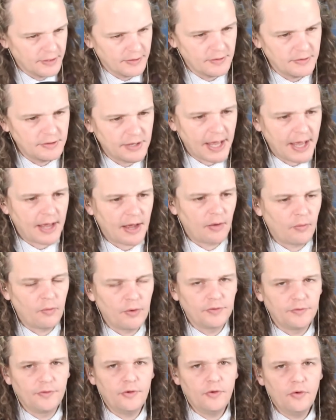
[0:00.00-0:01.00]
The now
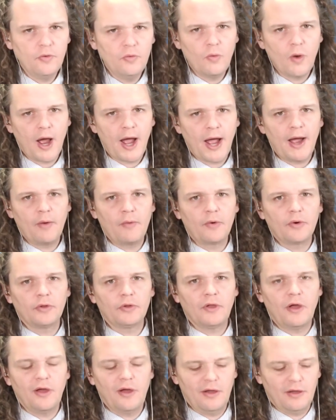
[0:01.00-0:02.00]

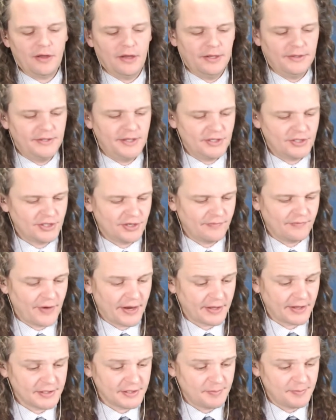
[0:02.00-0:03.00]
2-hour-long edition of
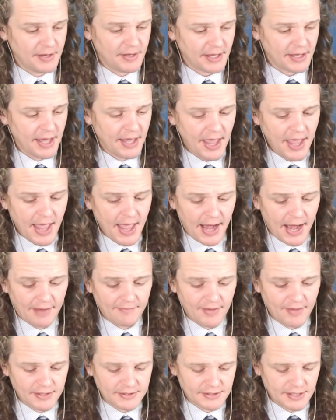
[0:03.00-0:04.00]
Frankly Speaking. And I've
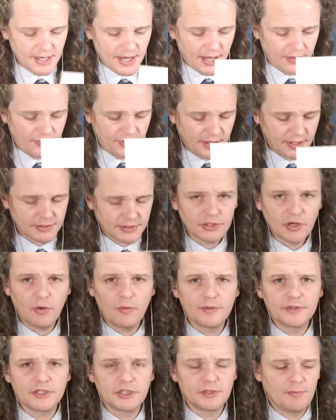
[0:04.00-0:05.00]
got to say, I think it's
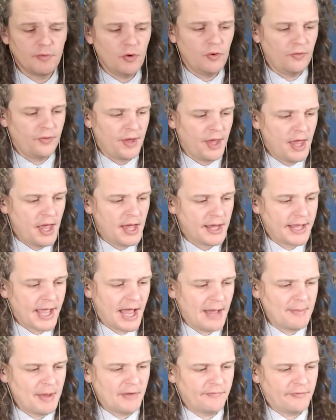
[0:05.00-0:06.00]
going smooth.
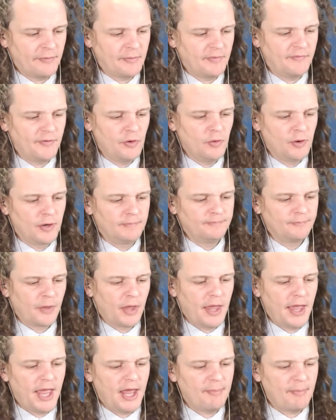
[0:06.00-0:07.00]
Comment from a viewer.
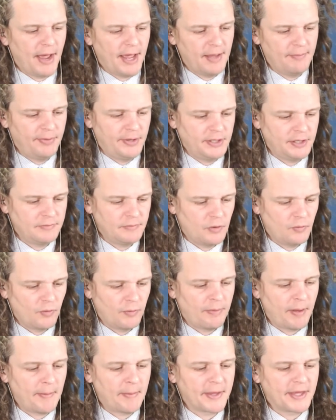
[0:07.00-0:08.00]
In my opinion,
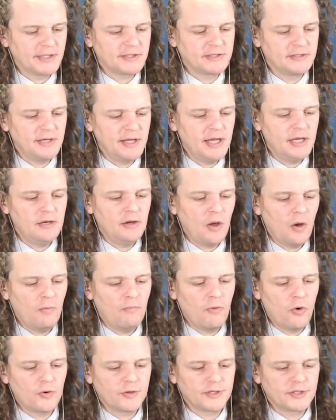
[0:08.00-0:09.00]
Republicans need no
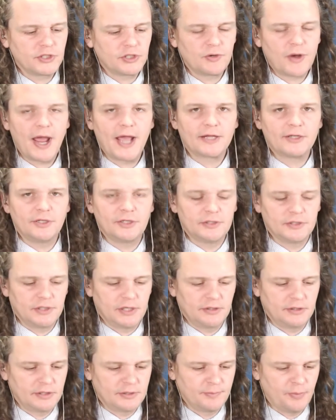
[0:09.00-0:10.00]
more distractions
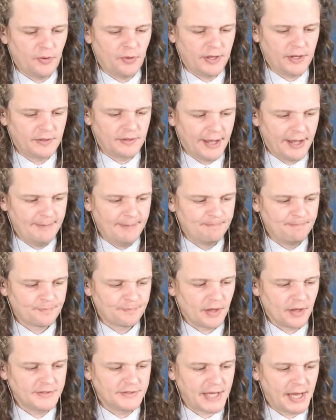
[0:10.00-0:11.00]
at this point in time.
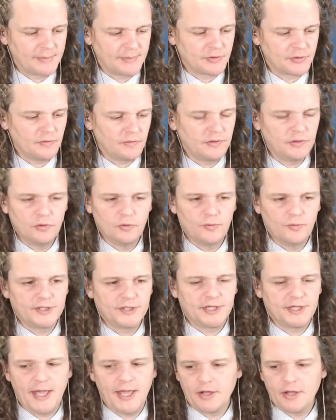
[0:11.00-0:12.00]
It's absolutely too
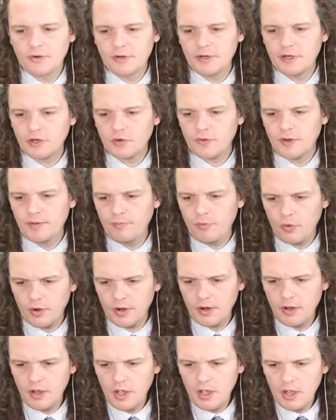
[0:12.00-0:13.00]
risky. I couldn't agree
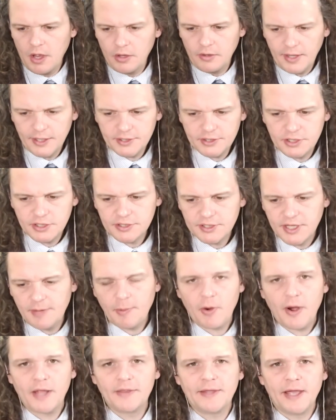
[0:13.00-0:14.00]
more. Let's just keep
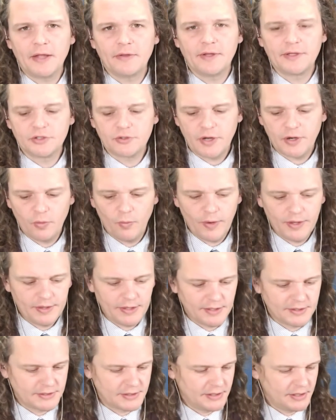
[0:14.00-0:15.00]
our head down. Let's try to win
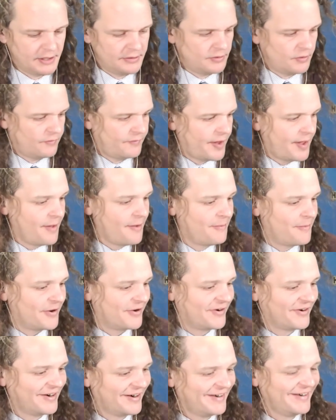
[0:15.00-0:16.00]
this in November.